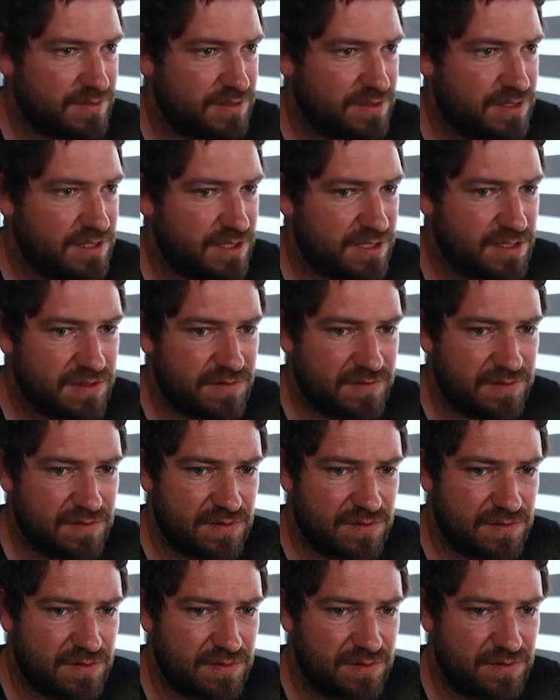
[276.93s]
just
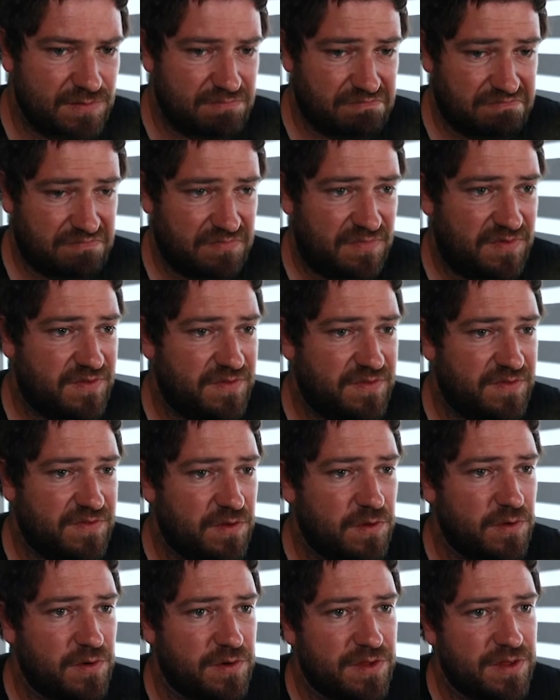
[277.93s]

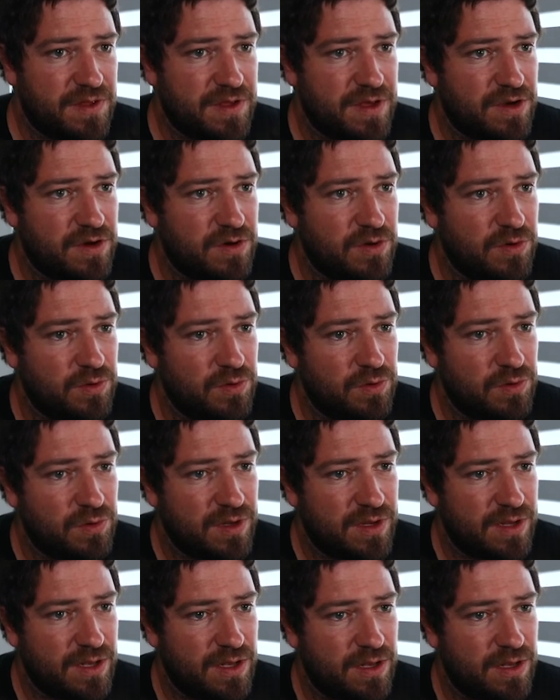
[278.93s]
for the cool